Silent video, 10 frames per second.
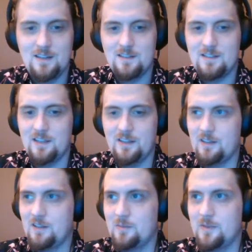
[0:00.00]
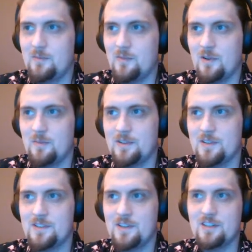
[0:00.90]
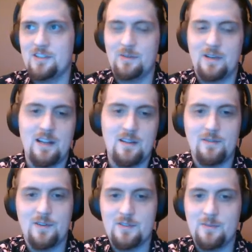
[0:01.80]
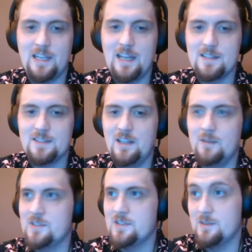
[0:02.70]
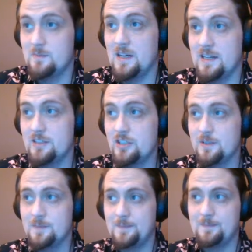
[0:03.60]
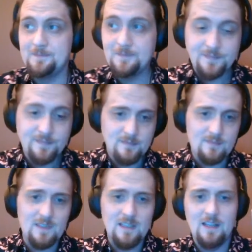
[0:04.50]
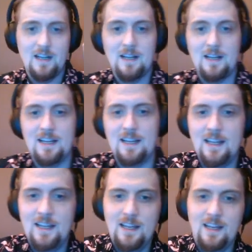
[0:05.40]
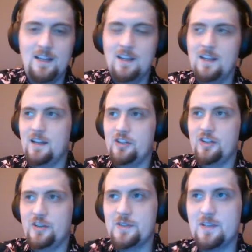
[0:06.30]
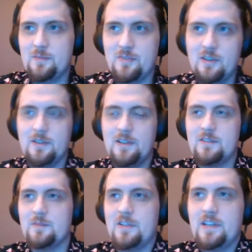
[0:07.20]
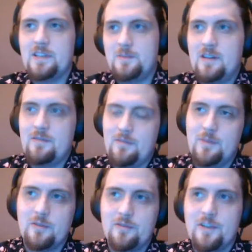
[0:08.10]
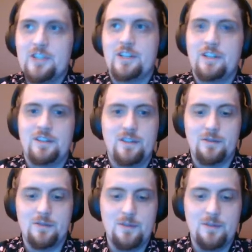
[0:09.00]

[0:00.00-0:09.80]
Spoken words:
tell you a little bit more about the structure we're going to have here. So my cat's name is Smudge. And you notice that below it there's a blank spot for motivation and goal.